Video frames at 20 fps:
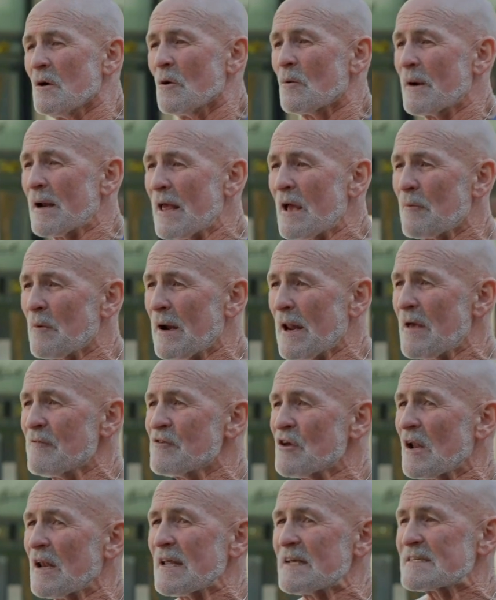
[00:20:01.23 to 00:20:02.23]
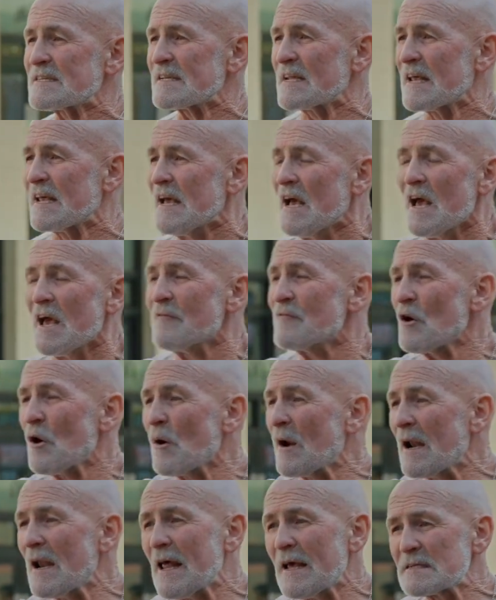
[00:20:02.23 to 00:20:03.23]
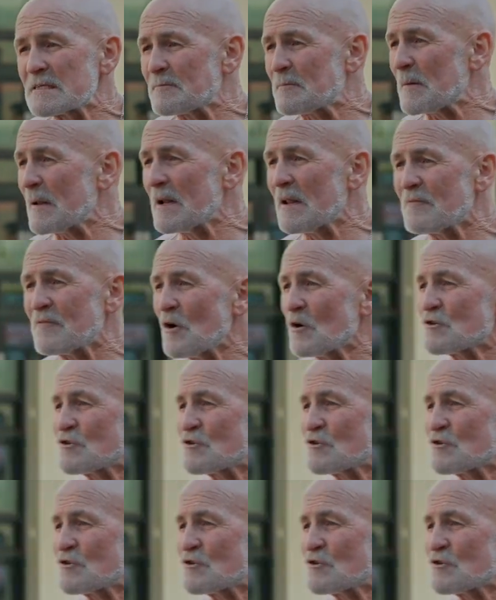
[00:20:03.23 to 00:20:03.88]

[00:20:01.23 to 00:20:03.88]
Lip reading: whenever you're listening, if you're a lesbian, if you're